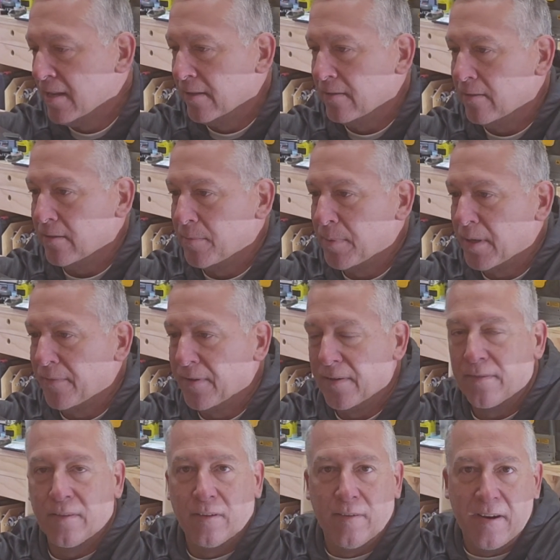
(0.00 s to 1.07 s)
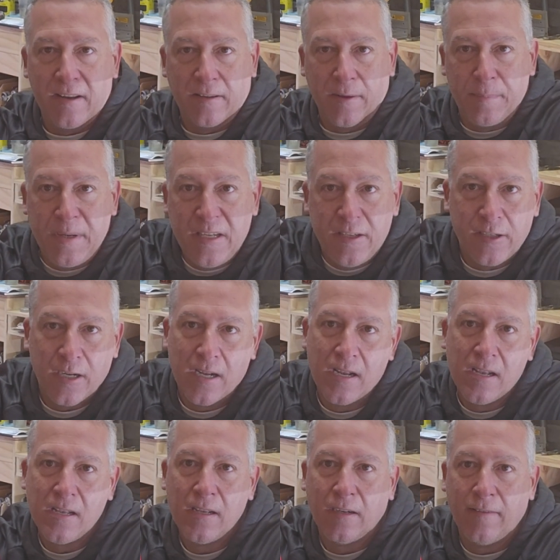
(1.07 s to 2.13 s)
So it's perfect for around the beach,
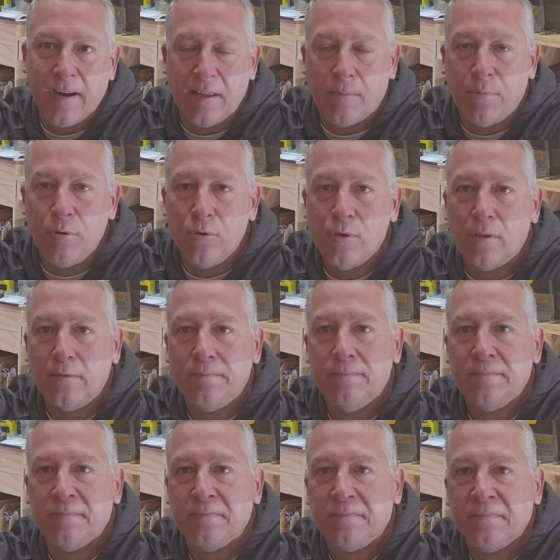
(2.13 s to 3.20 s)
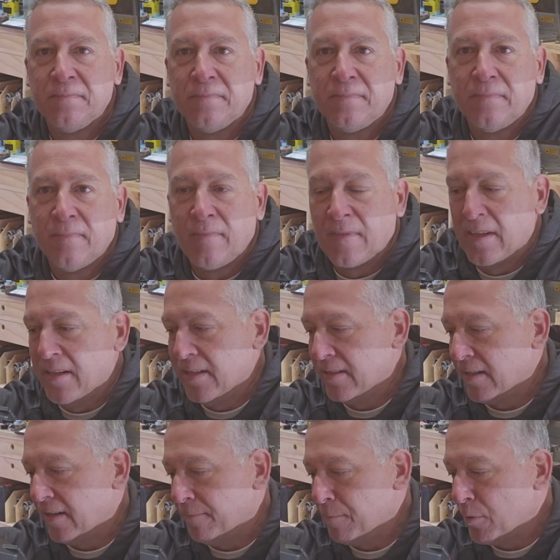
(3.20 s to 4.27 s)
around the pool.
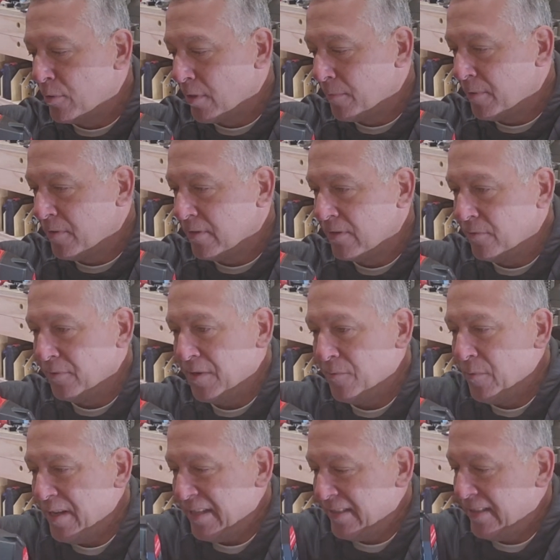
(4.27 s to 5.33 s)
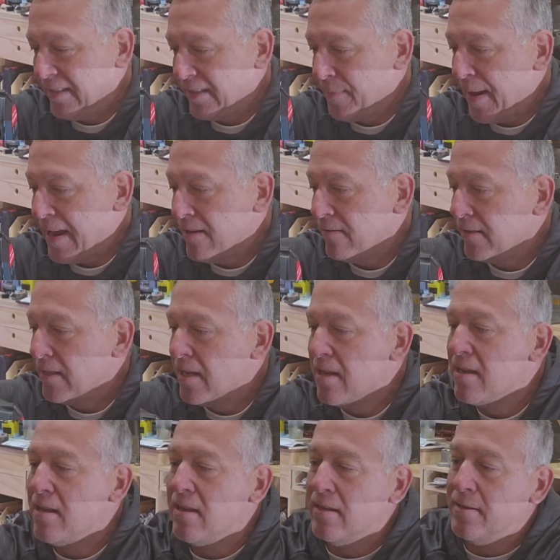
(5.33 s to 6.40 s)
It's portable, it only weighs 6 pounds.
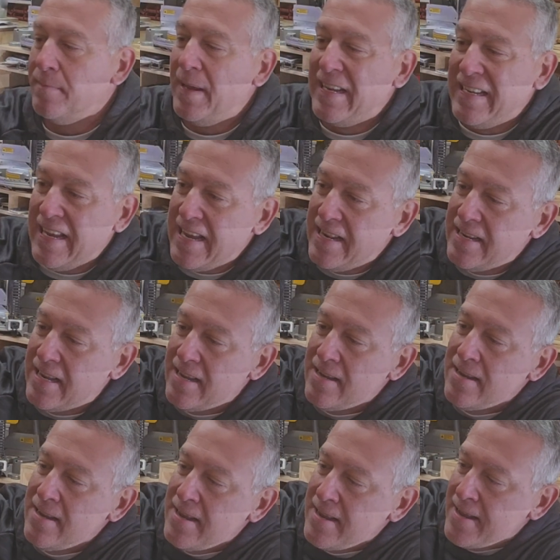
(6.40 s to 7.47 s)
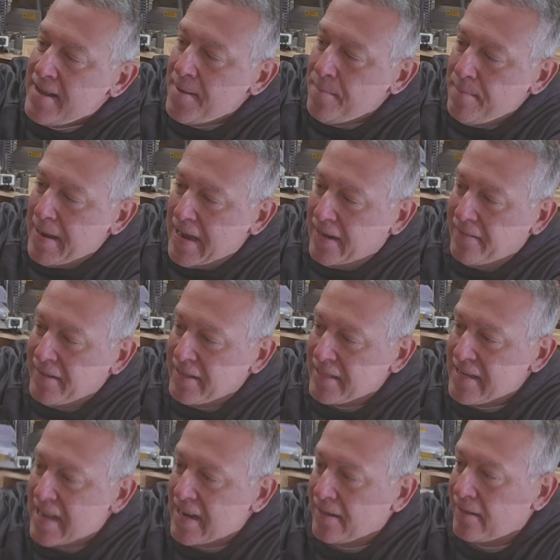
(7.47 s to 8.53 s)
Again, battery is
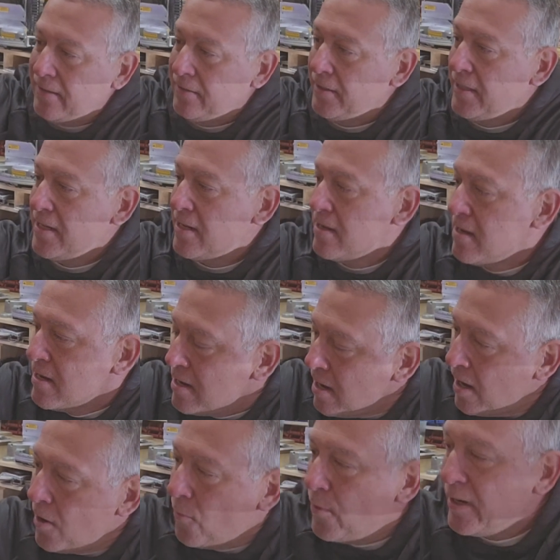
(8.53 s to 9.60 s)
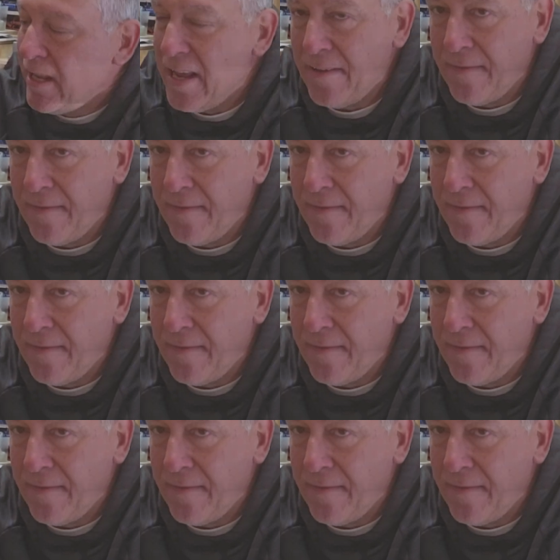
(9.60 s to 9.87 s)
not included. Oh, one